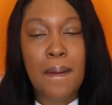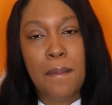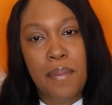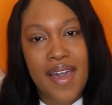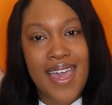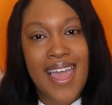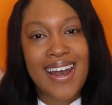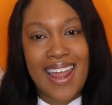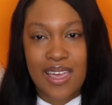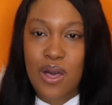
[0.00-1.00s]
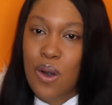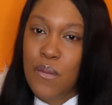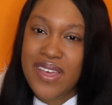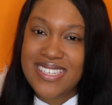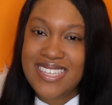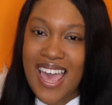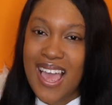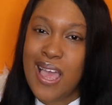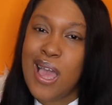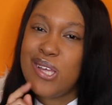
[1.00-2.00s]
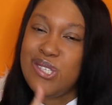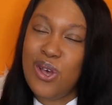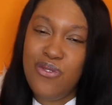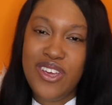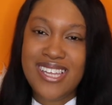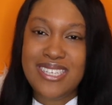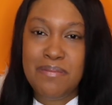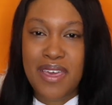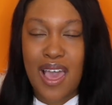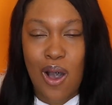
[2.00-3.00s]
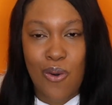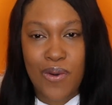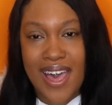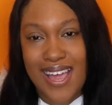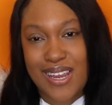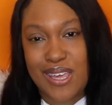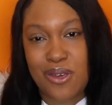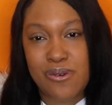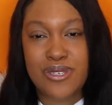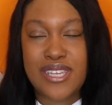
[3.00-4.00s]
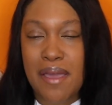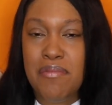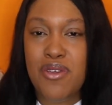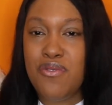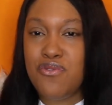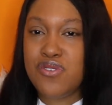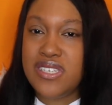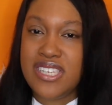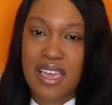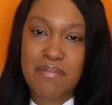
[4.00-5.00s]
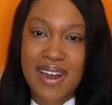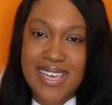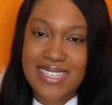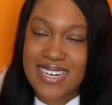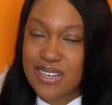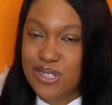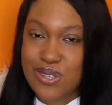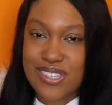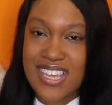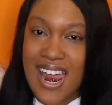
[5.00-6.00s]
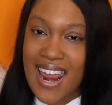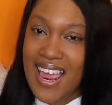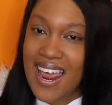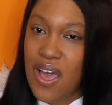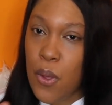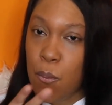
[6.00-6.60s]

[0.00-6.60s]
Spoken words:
But like I always say, don't forget to be your own kind of you. Stay beautiful and stay blessed. And I'll talk to y'all later.